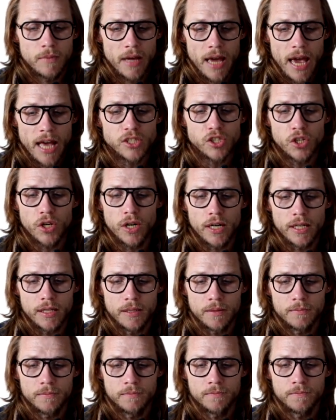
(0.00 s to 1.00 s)
It's
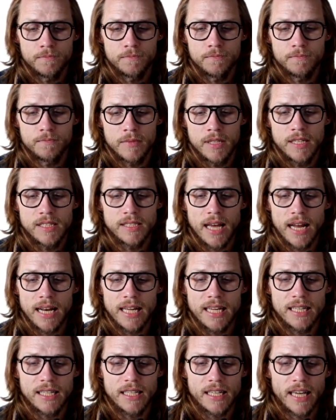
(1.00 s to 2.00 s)
good. He's
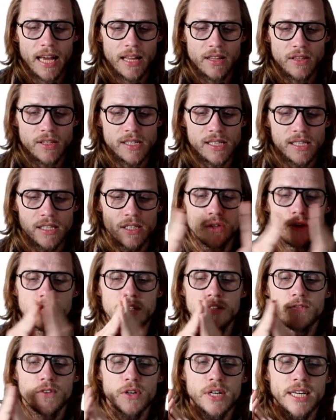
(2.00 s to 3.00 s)
getting, again, this. You
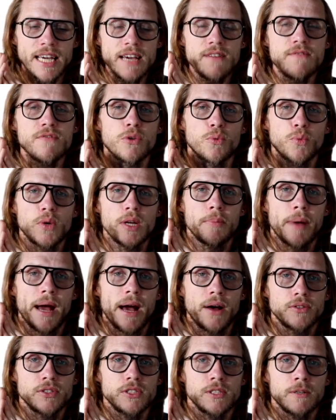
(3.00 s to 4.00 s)
can forgive the
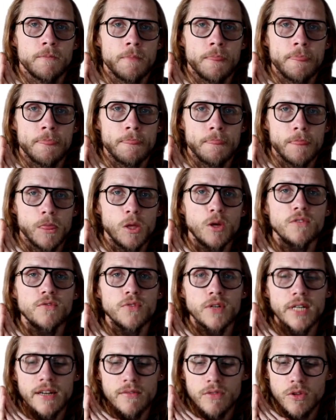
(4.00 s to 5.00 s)
rebounds. You can
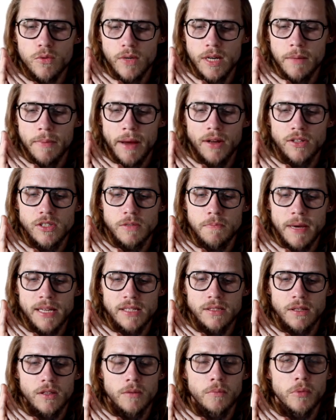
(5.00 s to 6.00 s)
forgive the rebounds
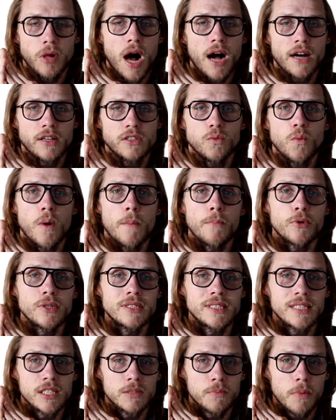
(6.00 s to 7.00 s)
based on the blocks, the
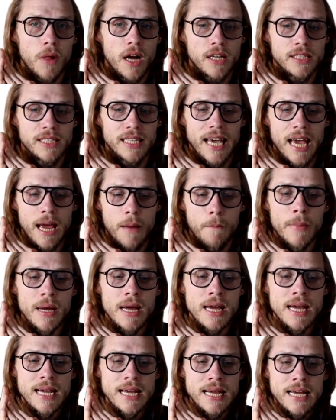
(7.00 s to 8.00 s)
1.6 blocks a game.
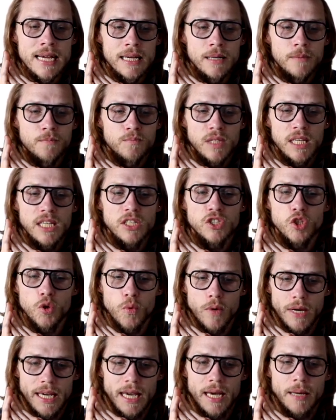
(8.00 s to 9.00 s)
He's
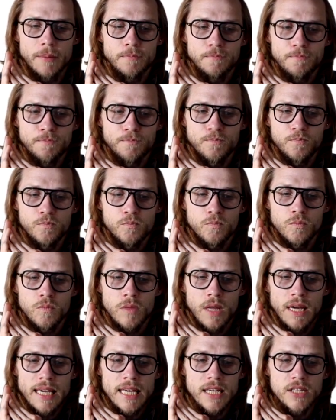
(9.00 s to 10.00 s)
doing it.
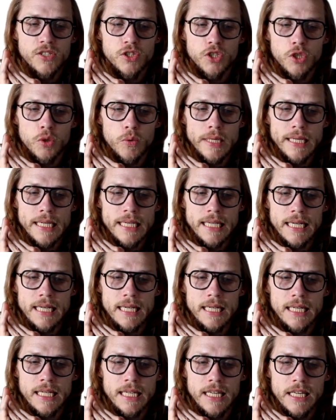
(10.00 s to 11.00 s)

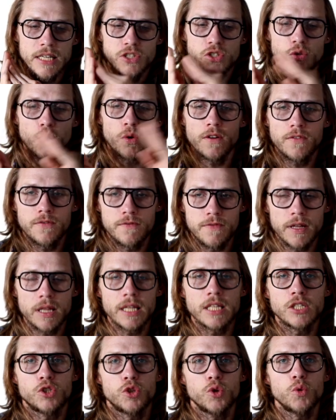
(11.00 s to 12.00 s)
He's sort of
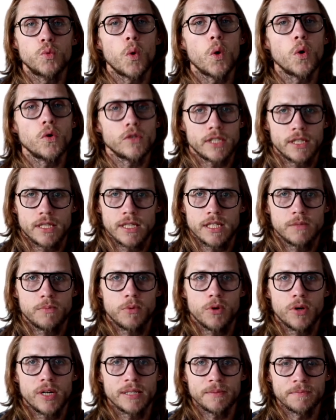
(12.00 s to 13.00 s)
filling 2 roles at this
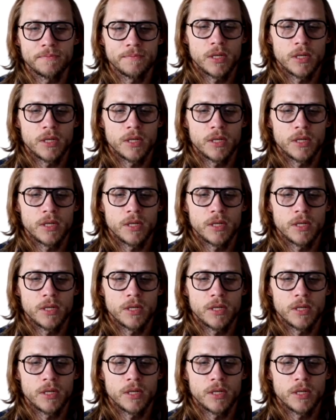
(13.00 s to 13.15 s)
point.